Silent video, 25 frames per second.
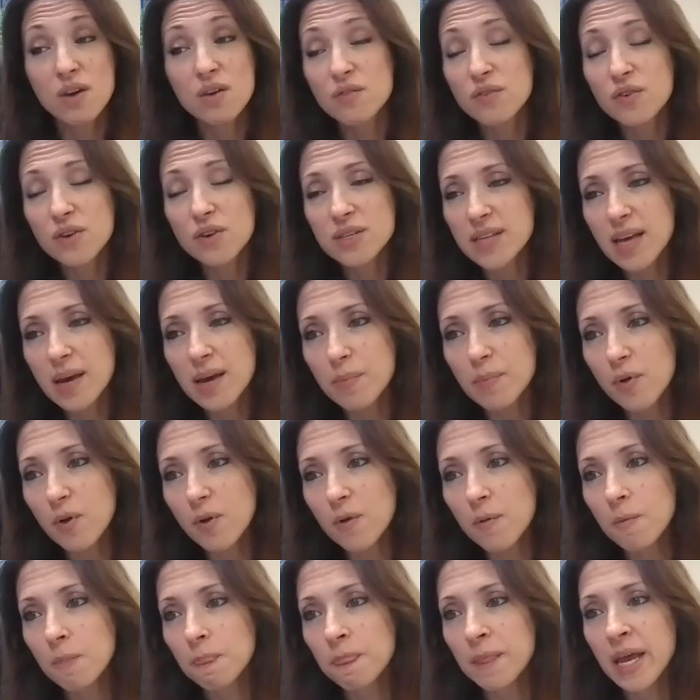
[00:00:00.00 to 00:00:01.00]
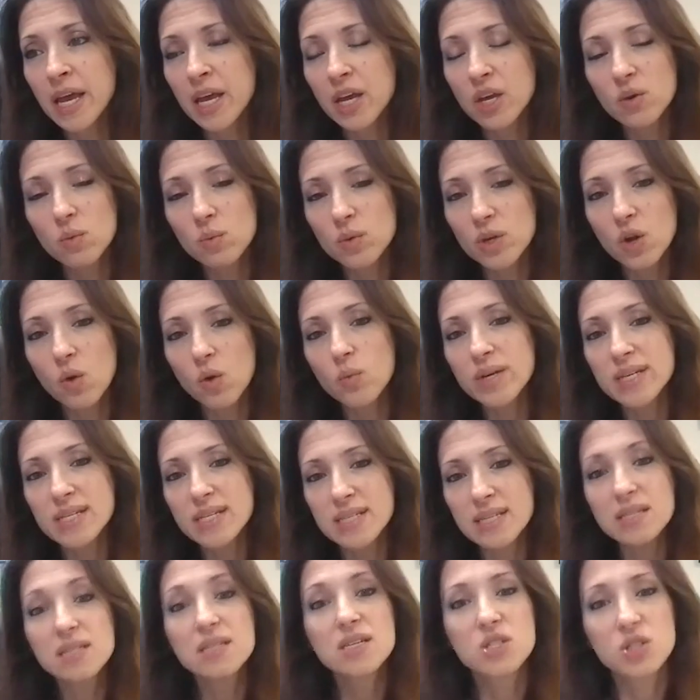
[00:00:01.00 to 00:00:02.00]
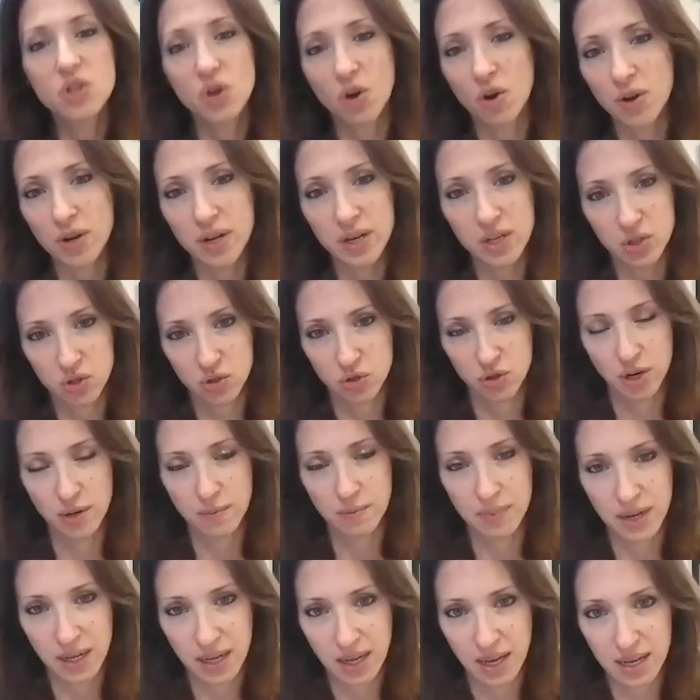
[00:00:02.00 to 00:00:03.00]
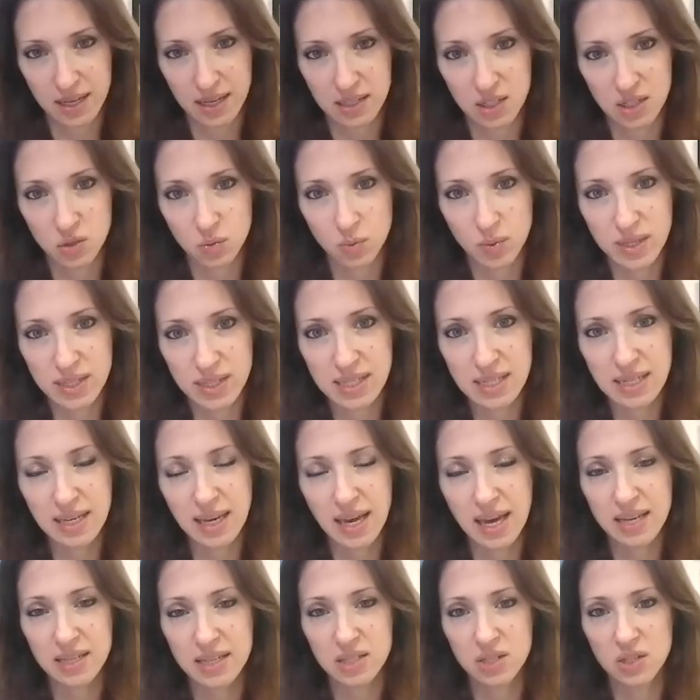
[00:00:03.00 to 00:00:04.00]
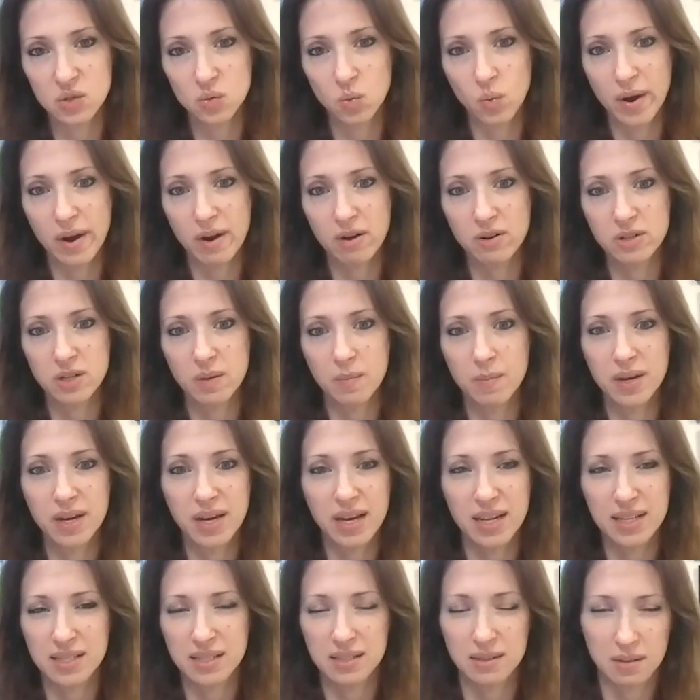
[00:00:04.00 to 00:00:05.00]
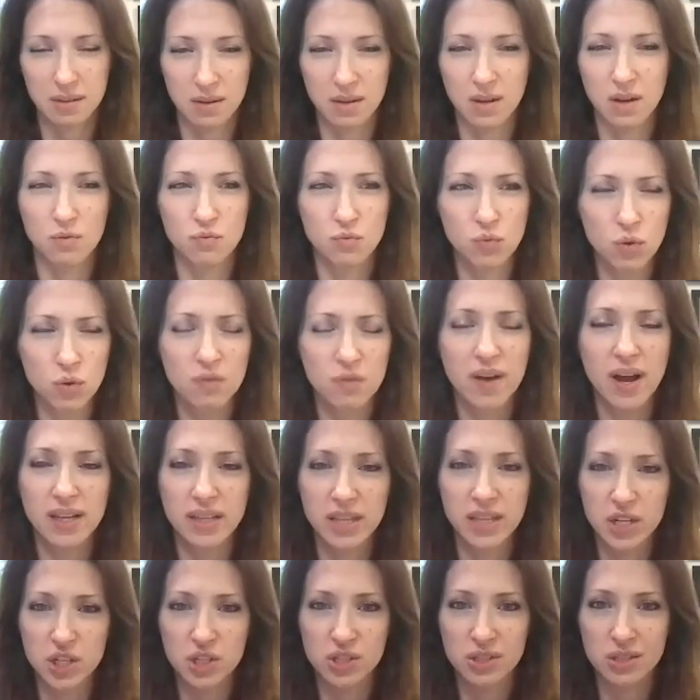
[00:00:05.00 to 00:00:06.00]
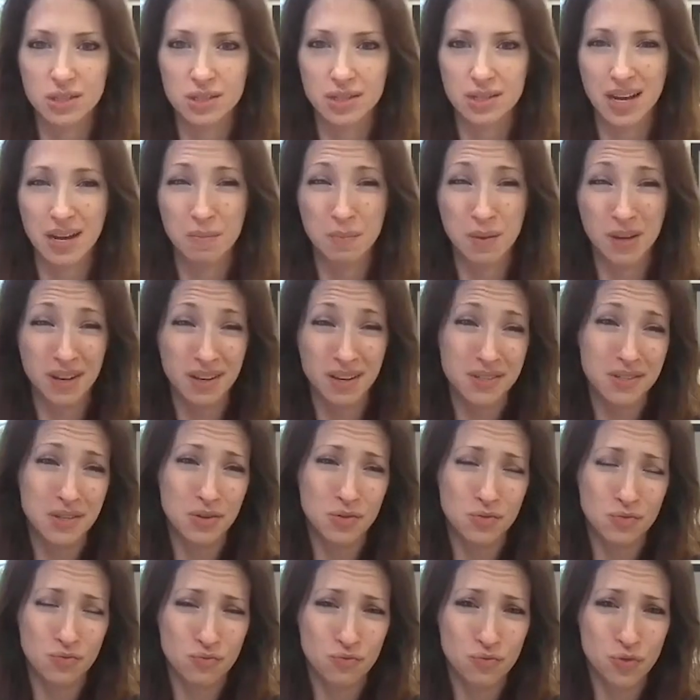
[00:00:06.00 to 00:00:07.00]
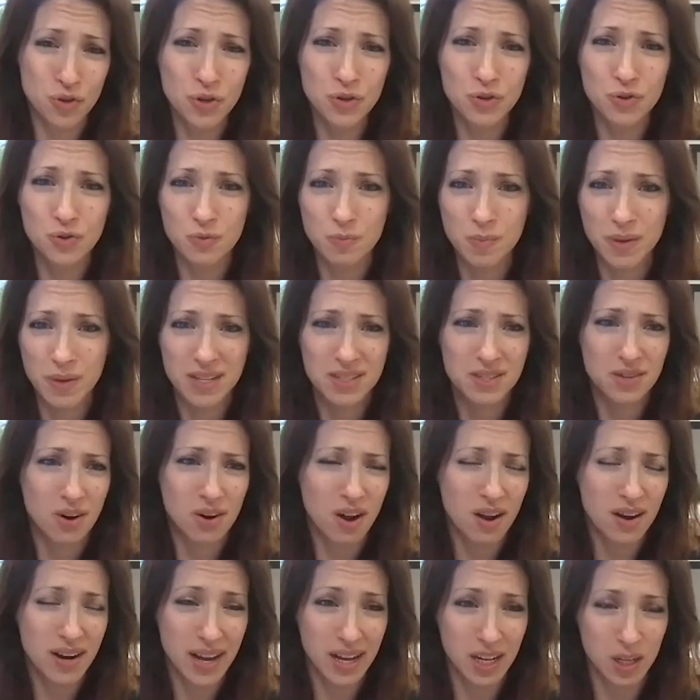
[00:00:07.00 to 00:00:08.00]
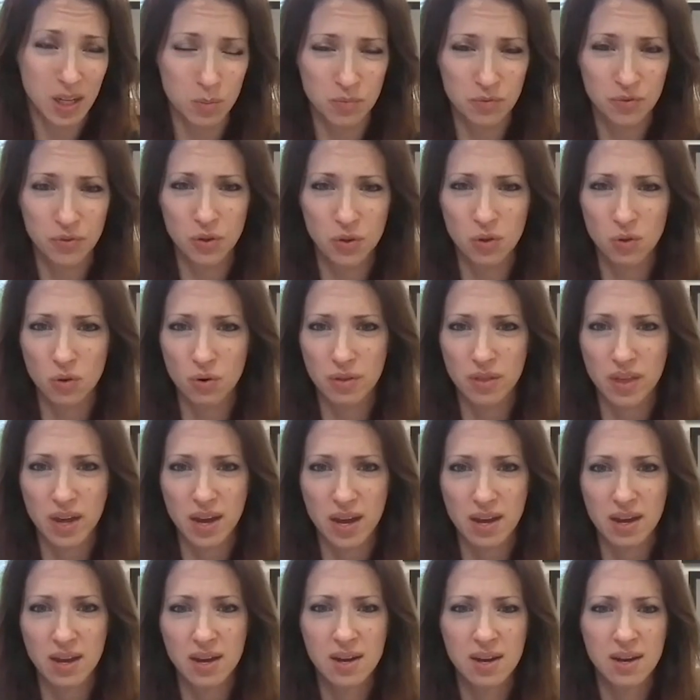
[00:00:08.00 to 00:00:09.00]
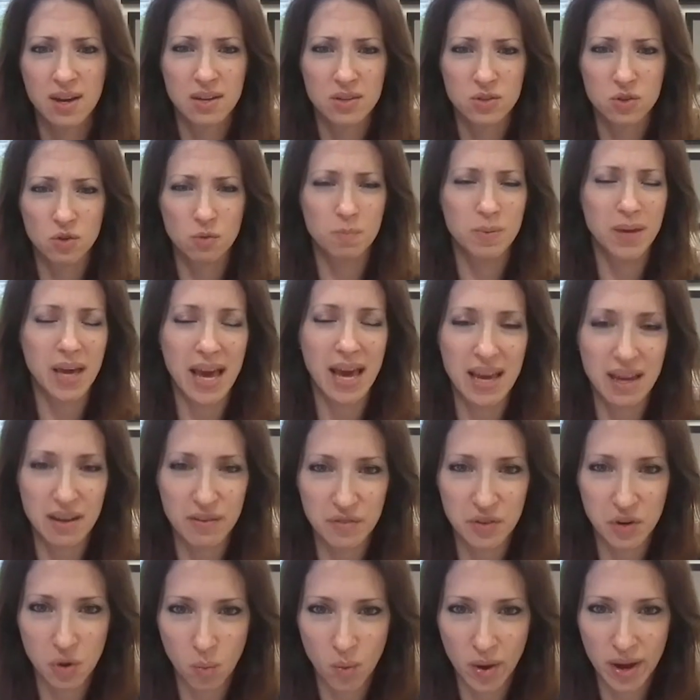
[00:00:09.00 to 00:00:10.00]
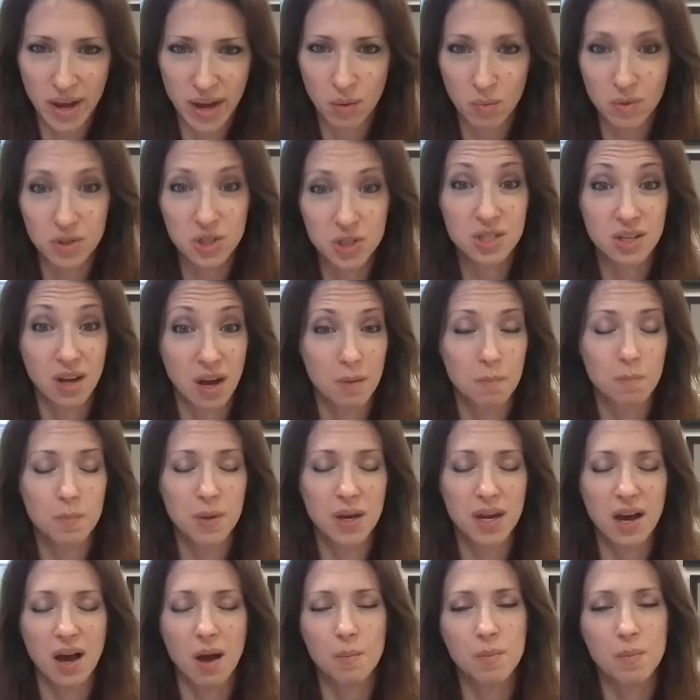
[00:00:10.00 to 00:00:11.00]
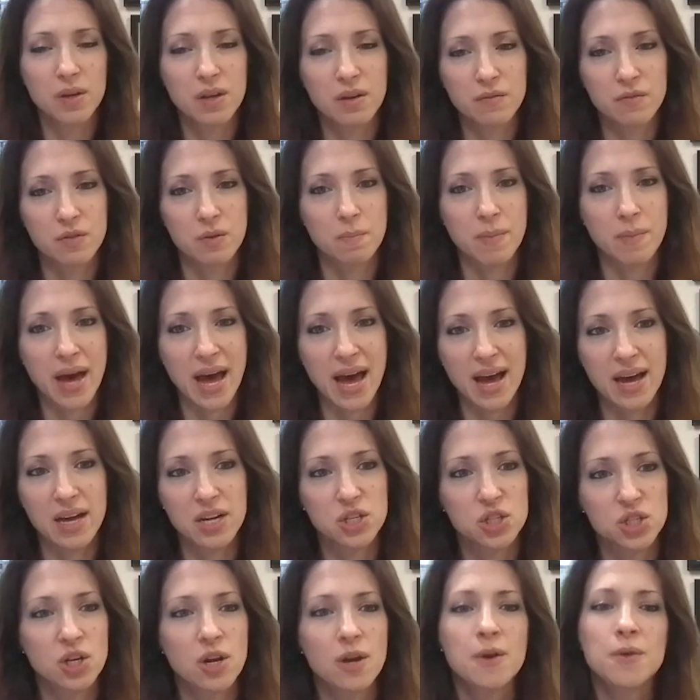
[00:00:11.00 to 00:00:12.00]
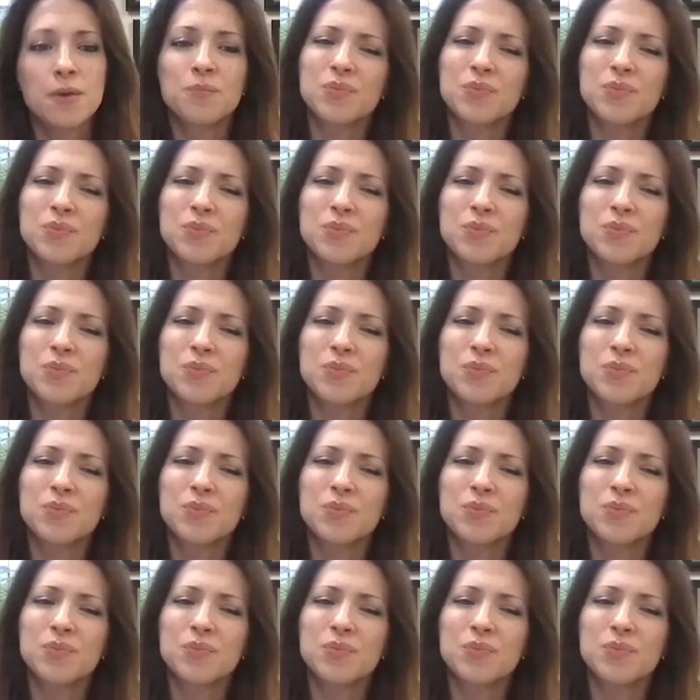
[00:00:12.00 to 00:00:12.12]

For example, you know, we see discourteous treatment cases. We see cases where somebody gets a rule violation sustained because they're rude, because they're unhelpful, or they sort of behave in a way which is unbecoming of the badge.